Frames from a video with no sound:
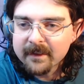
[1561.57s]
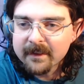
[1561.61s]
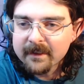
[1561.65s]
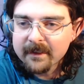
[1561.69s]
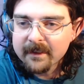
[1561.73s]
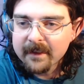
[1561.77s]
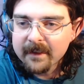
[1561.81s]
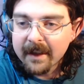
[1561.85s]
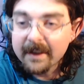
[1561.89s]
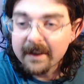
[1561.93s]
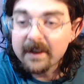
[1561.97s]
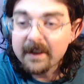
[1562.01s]

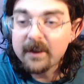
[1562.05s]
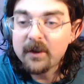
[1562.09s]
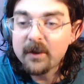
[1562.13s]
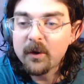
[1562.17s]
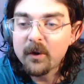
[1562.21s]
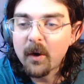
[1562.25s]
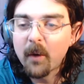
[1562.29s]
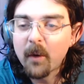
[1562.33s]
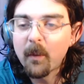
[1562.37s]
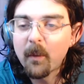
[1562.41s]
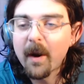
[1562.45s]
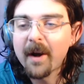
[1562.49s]
I need to
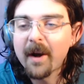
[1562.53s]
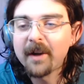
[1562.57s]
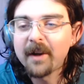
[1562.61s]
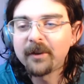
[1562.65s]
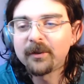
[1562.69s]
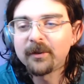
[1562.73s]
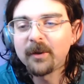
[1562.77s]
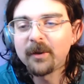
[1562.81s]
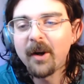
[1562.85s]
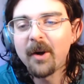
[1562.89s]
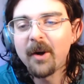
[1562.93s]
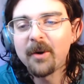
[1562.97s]
do it wearing
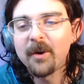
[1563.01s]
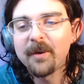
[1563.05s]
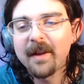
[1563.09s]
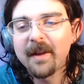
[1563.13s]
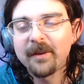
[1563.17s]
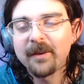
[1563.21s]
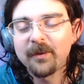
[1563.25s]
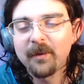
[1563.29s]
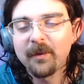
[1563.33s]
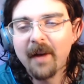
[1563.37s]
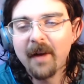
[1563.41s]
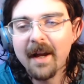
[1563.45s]
short. Oh,
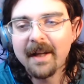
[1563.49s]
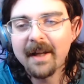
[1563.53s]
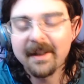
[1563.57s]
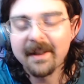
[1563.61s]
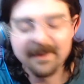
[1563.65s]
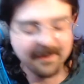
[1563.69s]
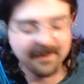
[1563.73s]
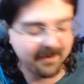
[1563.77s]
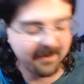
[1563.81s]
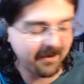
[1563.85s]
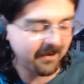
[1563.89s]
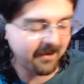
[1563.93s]
that's
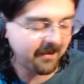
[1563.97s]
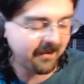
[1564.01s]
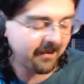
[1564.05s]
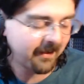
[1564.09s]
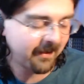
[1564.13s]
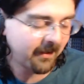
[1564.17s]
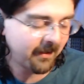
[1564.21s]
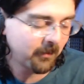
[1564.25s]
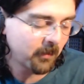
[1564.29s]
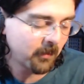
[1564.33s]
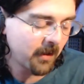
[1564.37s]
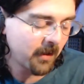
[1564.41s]
right.
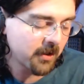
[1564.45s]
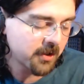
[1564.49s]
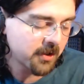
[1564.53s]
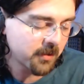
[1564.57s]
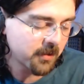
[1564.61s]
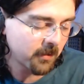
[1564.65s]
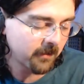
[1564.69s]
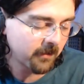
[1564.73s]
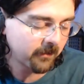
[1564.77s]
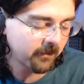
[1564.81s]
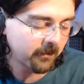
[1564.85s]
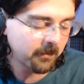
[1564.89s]
And wear
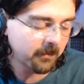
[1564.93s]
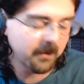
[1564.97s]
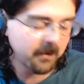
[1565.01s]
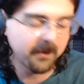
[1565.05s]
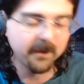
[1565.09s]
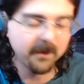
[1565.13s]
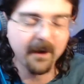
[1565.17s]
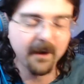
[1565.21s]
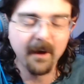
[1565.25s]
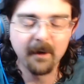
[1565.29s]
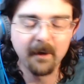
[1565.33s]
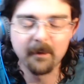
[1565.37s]
shorts
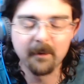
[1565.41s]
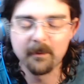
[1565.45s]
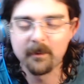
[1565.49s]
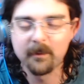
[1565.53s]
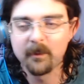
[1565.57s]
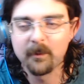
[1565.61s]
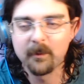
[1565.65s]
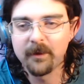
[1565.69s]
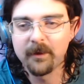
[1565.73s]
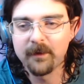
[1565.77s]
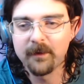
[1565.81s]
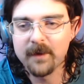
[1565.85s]
with
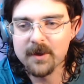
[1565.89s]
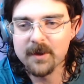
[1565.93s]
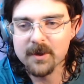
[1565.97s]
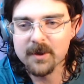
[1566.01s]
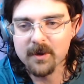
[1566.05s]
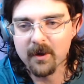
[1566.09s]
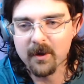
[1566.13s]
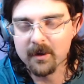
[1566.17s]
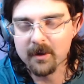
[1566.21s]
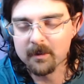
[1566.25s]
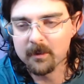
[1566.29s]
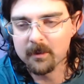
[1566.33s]

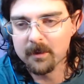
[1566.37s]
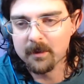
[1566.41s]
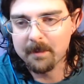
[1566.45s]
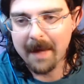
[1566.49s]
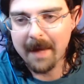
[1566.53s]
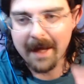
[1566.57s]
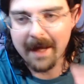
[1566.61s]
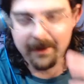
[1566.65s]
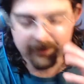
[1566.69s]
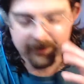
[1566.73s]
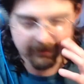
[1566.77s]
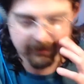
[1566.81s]
fish on them, with
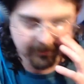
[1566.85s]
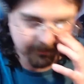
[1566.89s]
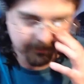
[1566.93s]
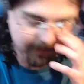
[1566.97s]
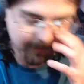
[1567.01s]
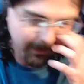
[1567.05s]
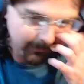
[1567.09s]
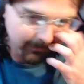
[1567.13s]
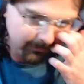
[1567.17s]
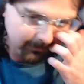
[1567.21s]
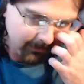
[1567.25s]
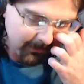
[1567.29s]
bass
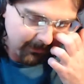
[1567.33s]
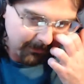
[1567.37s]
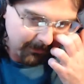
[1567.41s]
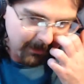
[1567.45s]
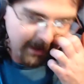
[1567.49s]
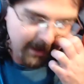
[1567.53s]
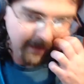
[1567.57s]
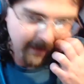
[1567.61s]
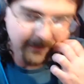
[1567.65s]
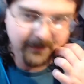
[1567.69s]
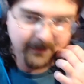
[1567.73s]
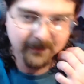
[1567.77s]
on them,
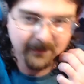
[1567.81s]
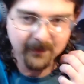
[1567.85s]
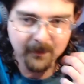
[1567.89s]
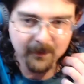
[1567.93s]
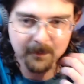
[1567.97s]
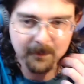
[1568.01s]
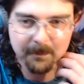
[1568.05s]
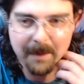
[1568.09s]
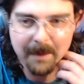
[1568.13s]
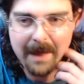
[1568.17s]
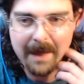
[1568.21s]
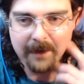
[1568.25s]
right?
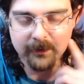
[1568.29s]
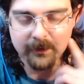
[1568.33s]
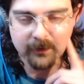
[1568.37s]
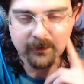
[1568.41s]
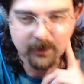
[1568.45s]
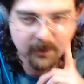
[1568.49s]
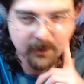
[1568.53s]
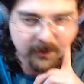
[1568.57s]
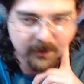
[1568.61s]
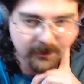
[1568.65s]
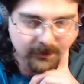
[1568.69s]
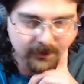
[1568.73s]
So bass
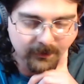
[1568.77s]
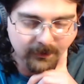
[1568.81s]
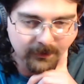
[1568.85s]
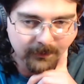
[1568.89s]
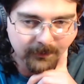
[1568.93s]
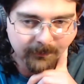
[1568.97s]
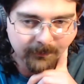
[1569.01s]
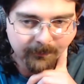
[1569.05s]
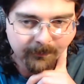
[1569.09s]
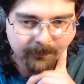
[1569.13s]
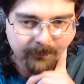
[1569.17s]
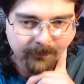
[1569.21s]

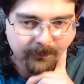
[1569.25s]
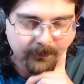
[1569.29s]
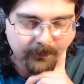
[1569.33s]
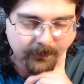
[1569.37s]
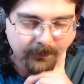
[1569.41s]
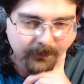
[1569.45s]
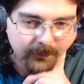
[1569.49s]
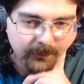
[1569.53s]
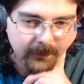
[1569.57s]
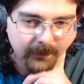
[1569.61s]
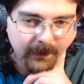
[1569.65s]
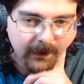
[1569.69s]
shorts.
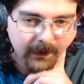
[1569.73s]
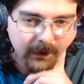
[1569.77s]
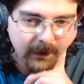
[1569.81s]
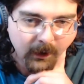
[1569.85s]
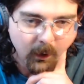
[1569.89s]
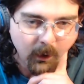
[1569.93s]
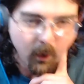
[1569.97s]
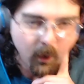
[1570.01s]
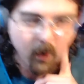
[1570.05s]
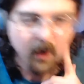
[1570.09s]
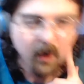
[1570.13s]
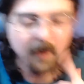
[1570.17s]

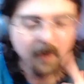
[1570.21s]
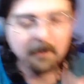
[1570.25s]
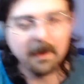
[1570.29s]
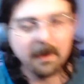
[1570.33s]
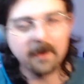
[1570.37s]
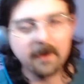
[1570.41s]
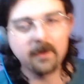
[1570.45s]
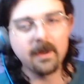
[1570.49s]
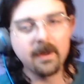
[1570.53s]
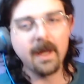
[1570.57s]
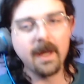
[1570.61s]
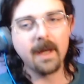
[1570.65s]
Or
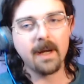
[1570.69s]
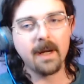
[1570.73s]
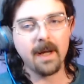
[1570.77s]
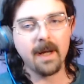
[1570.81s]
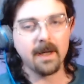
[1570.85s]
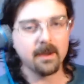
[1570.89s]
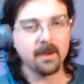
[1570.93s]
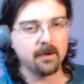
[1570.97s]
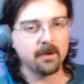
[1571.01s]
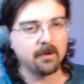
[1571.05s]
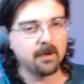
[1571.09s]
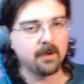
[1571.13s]
better yet,
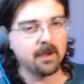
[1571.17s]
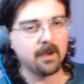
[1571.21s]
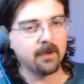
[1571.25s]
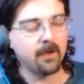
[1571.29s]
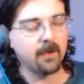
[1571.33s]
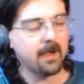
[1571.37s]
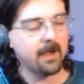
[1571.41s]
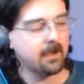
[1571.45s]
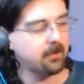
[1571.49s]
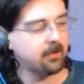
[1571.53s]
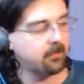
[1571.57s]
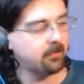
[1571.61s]
I could get
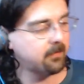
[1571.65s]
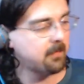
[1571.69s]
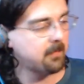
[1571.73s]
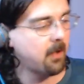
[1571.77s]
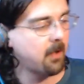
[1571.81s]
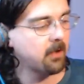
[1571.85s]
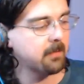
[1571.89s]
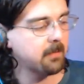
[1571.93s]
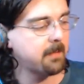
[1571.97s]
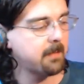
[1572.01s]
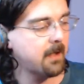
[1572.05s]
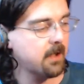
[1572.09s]
like a
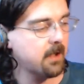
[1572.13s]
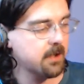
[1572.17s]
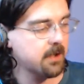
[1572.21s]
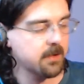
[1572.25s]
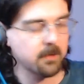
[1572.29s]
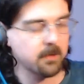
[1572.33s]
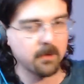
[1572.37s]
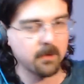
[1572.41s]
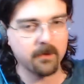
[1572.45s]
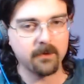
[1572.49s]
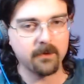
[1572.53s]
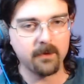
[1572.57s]
smaller pair of
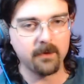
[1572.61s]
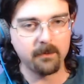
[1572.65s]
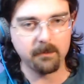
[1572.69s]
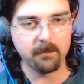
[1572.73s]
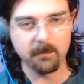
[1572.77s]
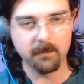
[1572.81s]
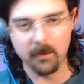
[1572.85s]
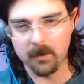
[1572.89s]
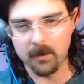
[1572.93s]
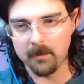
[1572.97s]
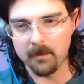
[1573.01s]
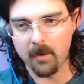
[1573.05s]
shorts
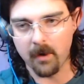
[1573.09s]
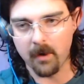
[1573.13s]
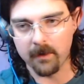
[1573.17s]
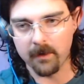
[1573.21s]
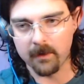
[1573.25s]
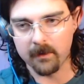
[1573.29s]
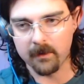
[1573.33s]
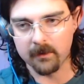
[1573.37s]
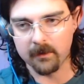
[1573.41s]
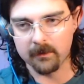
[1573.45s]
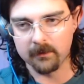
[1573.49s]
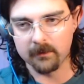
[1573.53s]
and put them
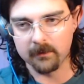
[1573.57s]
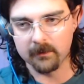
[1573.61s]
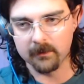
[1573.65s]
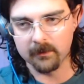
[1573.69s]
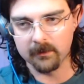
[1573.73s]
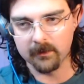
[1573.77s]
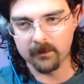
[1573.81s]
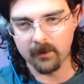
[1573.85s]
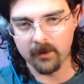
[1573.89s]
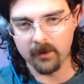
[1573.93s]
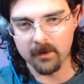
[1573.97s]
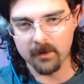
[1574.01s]
on
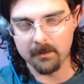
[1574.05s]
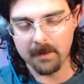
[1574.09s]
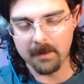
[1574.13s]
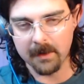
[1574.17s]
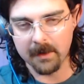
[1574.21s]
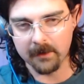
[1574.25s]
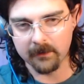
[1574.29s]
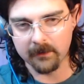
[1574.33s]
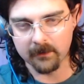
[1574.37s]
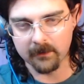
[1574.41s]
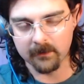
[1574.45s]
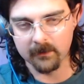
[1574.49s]
the
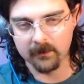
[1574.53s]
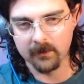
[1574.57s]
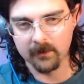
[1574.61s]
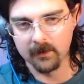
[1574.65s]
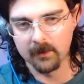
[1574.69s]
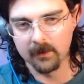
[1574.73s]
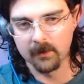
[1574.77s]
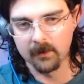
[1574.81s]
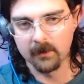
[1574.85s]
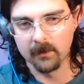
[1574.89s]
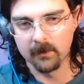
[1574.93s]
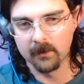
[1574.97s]
base.
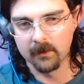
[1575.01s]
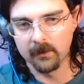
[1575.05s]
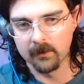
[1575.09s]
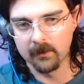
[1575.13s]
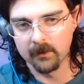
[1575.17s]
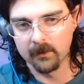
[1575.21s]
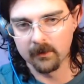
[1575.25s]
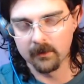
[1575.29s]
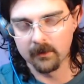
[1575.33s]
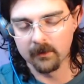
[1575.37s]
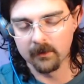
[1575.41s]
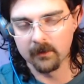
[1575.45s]

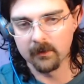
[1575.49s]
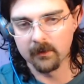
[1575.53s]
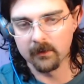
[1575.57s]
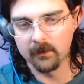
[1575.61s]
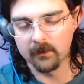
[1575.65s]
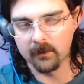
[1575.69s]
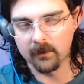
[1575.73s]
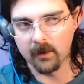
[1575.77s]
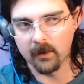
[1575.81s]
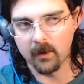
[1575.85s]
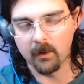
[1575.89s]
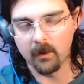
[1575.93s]

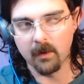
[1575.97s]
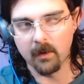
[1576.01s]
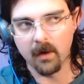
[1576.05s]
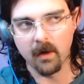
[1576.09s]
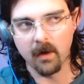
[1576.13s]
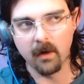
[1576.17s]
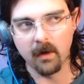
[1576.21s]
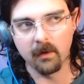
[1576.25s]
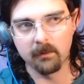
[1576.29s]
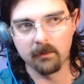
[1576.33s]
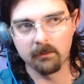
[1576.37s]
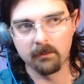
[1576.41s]

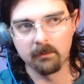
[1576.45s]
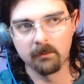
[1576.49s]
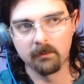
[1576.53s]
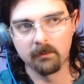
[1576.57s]
So